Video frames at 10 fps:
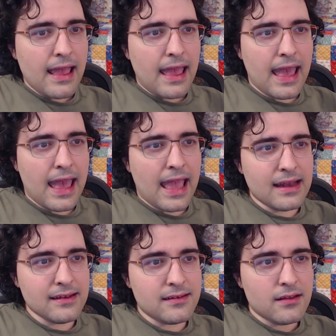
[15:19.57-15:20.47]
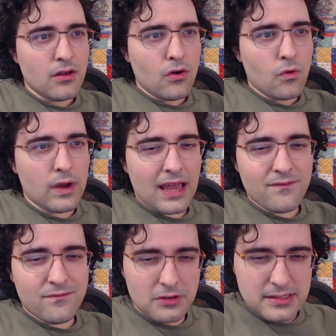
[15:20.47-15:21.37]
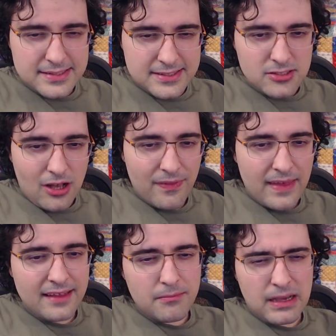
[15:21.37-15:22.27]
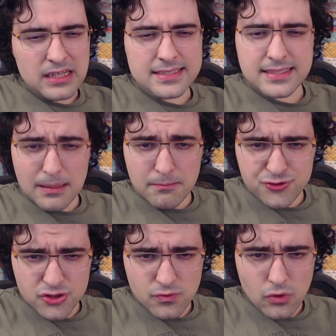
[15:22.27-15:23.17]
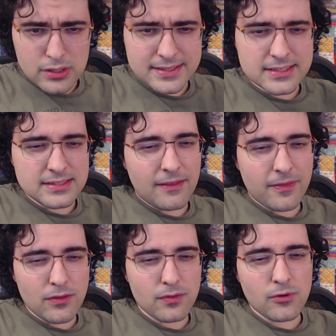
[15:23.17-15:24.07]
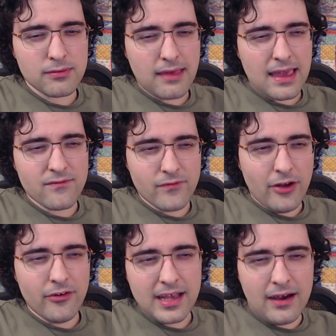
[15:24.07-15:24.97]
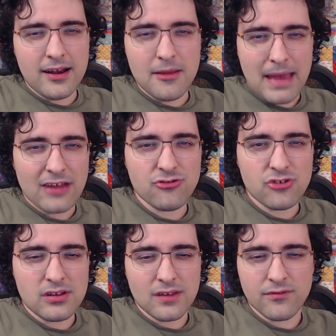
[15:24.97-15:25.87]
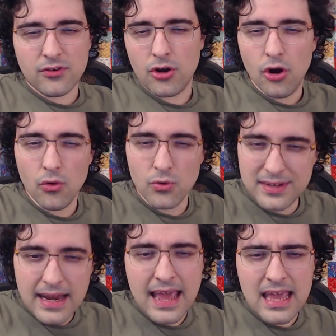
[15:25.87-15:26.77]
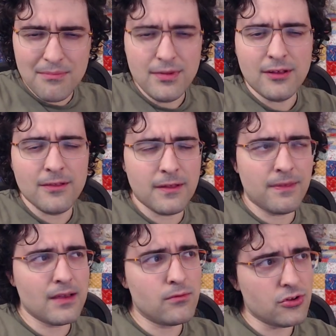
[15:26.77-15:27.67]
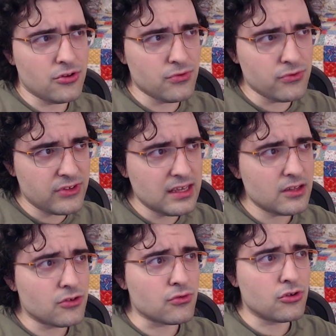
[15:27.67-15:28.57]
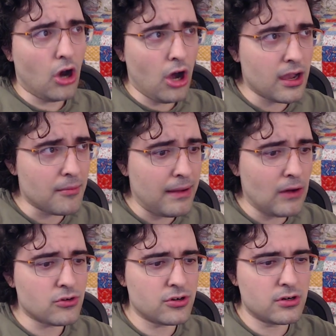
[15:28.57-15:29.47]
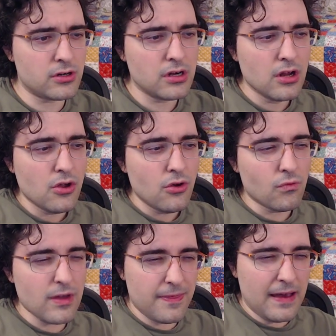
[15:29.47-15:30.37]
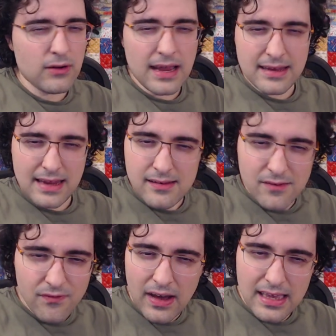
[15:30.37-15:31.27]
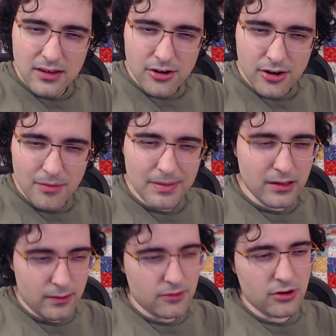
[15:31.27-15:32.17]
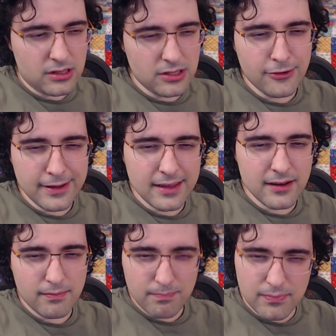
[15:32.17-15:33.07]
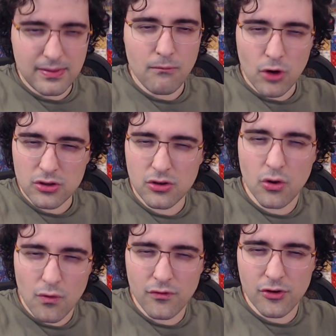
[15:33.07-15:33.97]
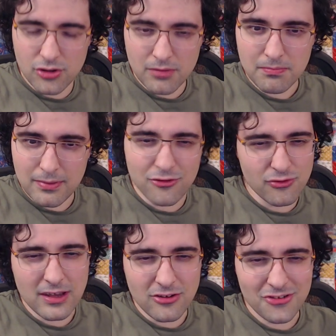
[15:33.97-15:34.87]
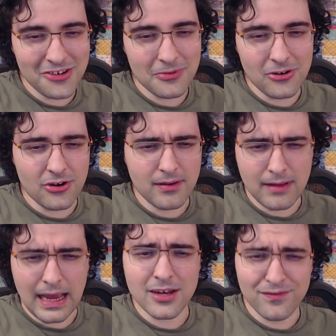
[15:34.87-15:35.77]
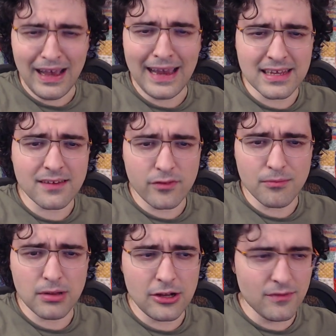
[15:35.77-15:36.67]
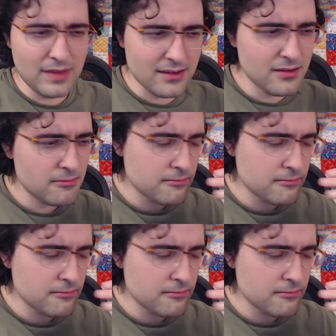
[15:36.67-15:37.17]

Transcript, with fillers: And when I first saw that, my assumption was that this was a very unimaginative code name that they were using to talk about her without identifying her because they're clearly in a somewhat covert situation where they're kind of hiding from Blood of Eden